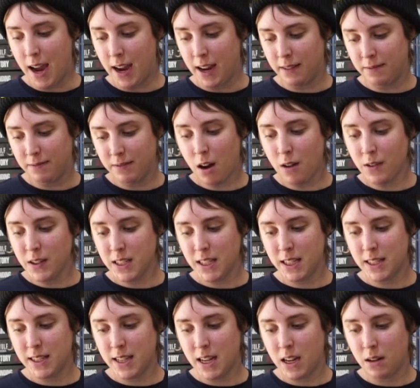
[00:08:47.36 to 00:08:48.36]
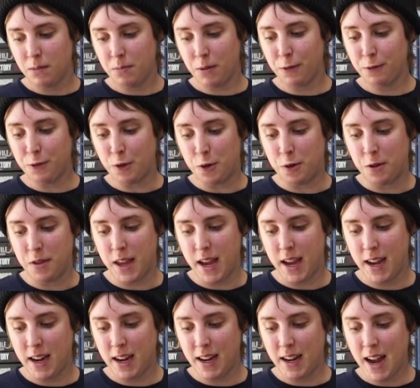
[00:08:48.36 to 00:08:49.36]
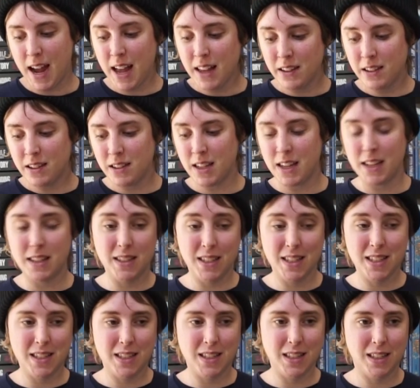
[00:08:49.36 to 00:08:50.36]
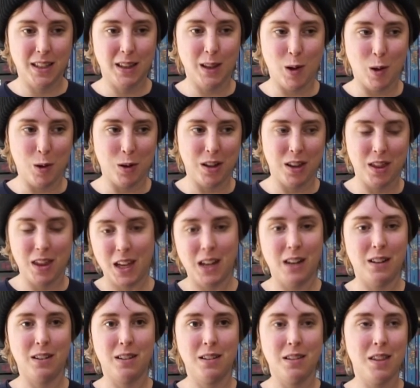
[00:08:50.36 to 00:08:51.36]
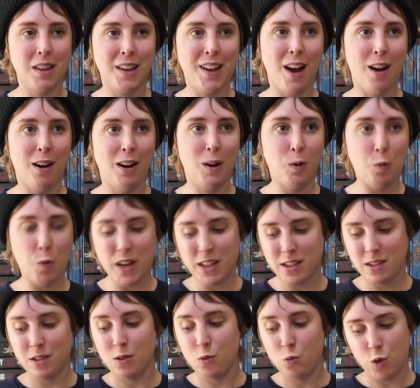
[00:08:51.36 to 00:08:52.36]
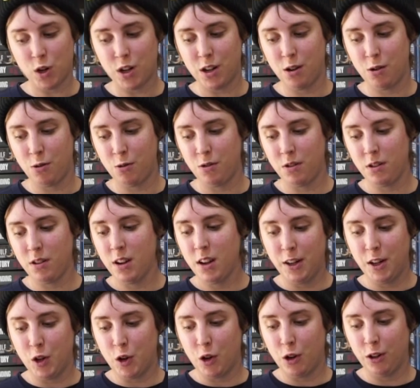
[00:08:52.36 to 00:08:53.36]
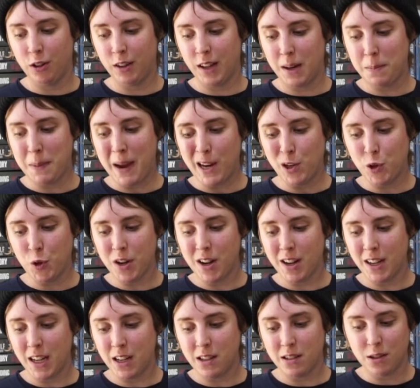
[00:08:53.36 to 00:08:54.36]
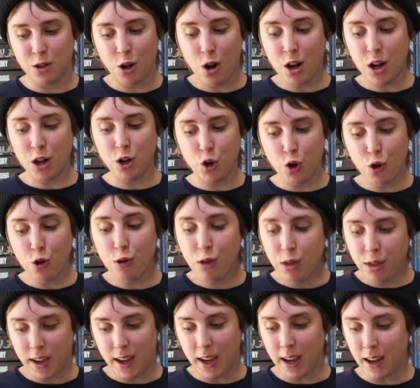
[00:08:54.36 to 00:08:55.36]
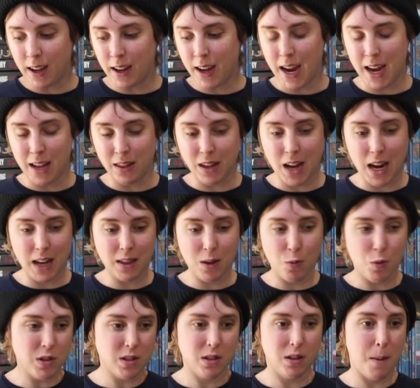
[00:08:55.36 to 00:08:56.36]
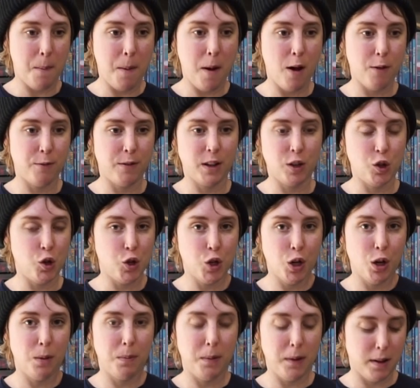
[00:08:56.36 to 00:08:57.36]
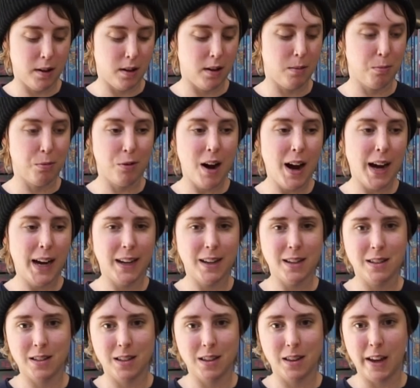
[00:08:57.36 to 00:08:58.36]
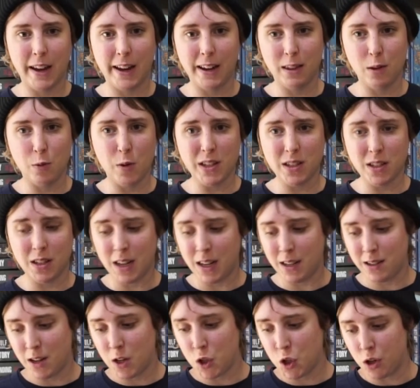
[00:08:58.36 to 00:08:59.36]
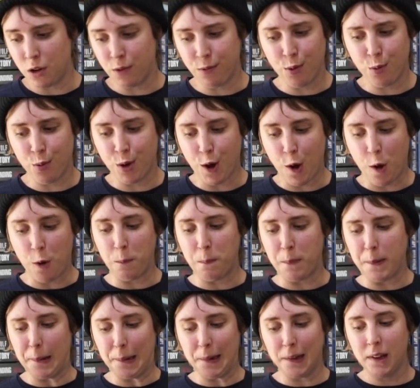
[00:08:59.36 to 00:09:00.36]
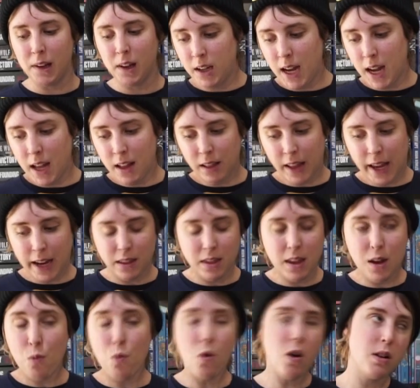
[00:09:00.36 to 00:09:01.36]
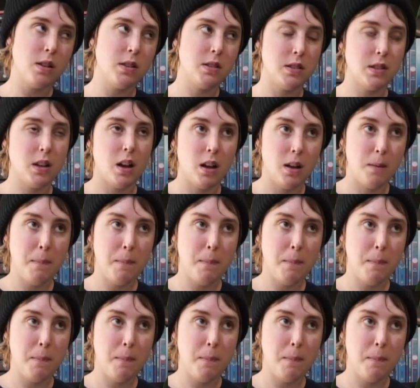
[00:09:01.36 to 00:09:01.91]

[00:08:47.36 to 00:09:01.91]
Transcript: I obviously stated before that it has existed longer than the current Western world. You know, like patriarchy is not a new thing, and like there wasn't a perfect utopia prior to like the westernization of the world, but yeah, like there was